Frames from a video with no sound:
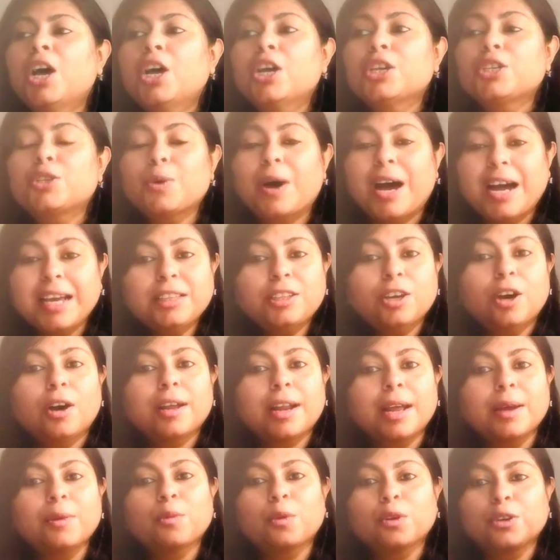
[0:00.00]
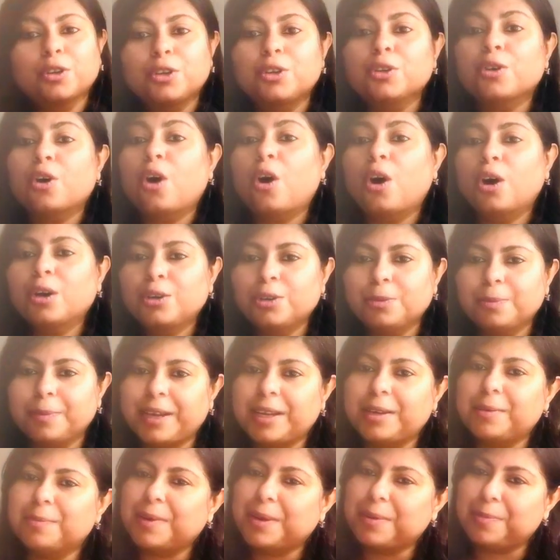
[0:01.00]
So I thought I wanted to
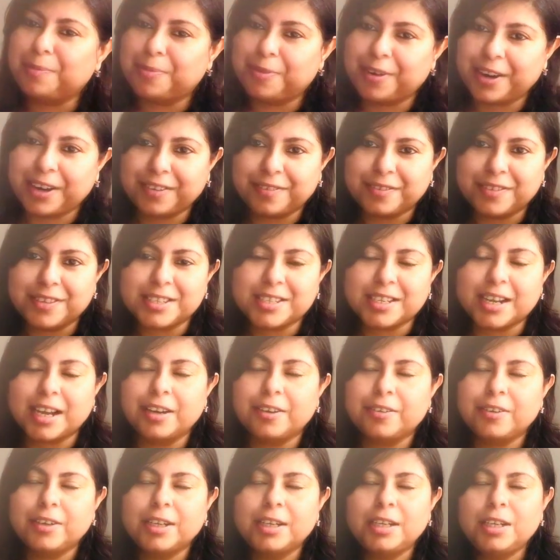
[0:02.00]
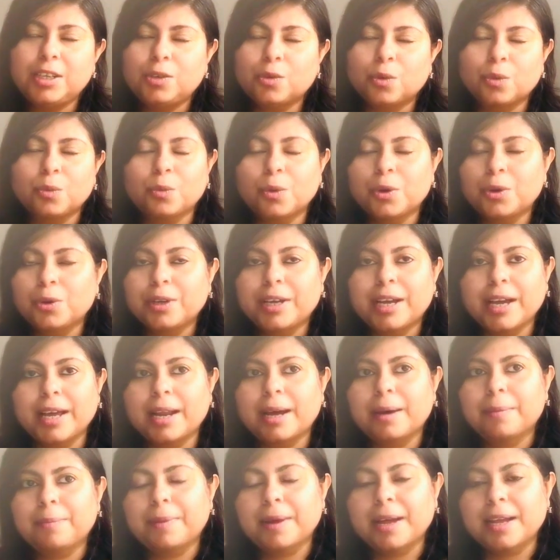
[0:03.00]
automate my breakfast. I really don't want to get
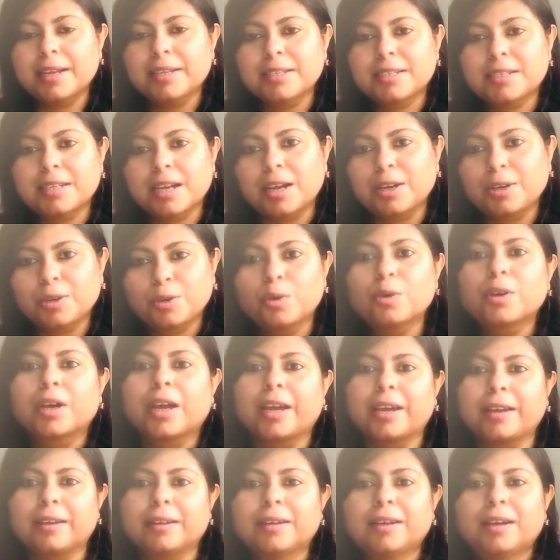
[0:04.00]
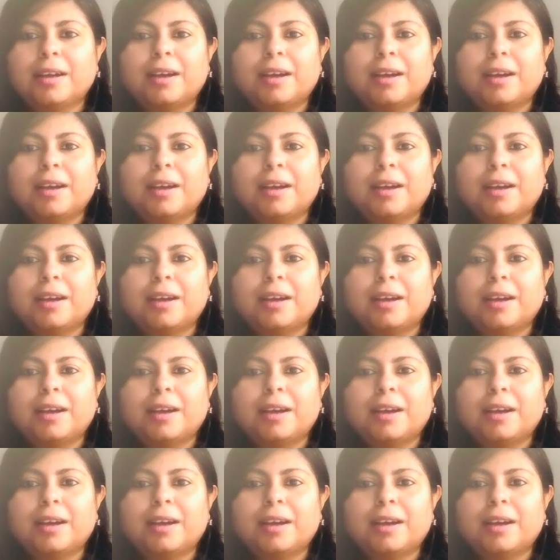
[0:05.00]
up and start cooking.